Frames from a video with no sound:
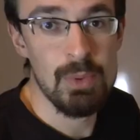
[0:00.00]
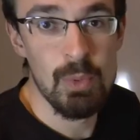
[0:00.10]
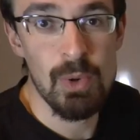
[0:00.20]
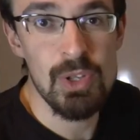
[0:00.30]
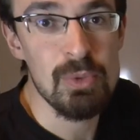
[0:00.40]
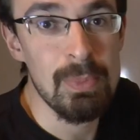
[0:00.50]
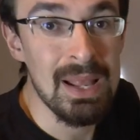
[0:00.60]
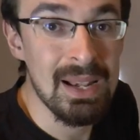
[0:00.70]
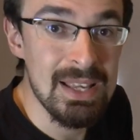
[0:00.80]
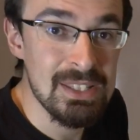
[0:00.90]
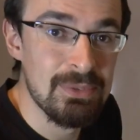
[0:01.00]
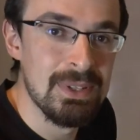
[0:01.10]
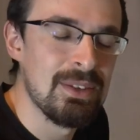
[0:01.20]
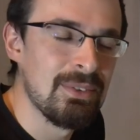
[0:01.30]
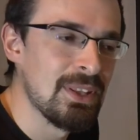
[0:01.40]
if you watched my last
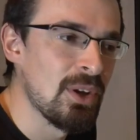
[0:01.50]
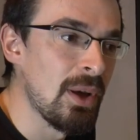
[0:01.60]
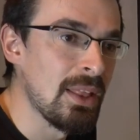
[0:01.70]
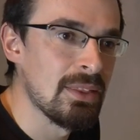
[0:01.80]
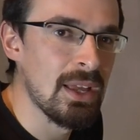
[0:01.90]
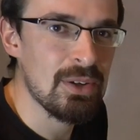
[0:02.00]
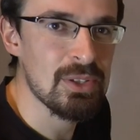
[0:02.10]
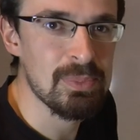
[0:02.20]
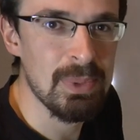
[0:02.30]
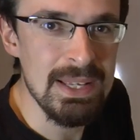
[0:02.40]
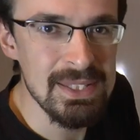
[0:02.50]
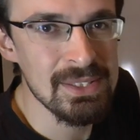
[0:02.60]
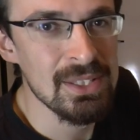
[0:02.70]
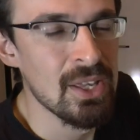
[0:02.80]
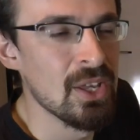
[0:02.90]
feeding video at the darkest
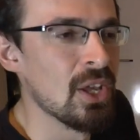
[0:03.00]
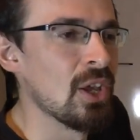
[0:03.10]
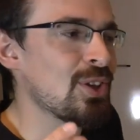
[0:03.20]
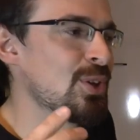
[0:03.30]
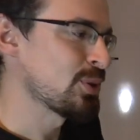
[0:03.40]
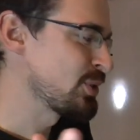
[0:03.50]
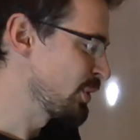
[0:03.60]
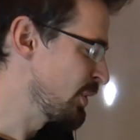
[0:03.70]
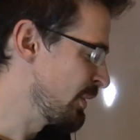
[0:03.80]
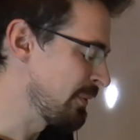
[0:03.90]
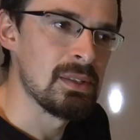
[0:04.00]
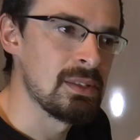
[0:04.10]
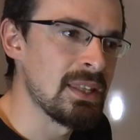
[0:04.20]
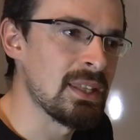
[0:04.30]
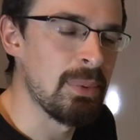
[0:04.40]
place, you saw
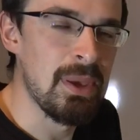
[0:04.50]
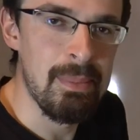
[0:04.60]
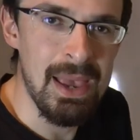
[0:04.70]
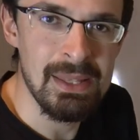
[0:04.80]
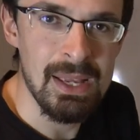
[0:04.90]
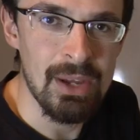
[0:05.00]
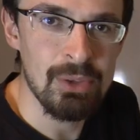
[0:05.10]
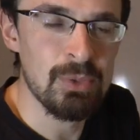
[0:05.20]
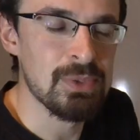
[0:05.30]
setup he made out